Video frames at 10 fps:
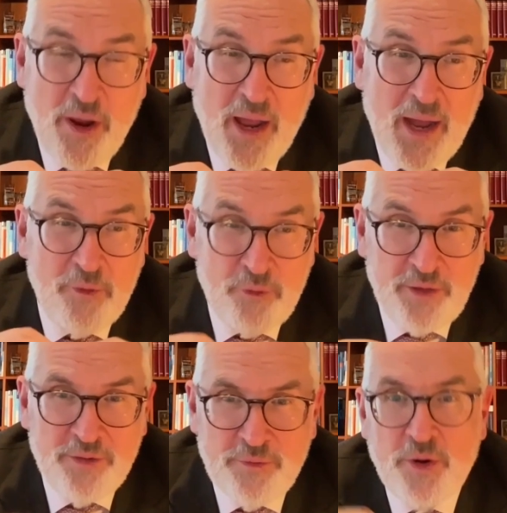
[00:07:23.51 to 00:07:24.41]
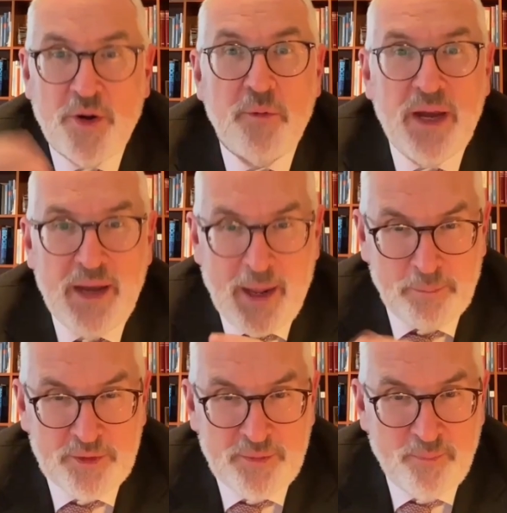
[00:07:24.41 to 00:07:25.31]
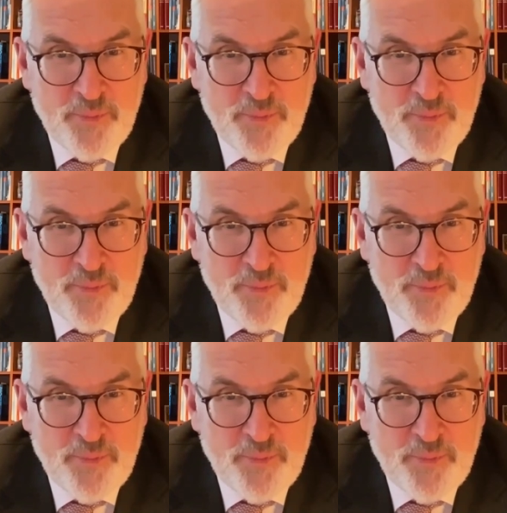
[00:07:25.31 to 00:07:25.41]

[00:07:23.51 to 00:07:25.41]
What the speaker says: high risk for a relapse.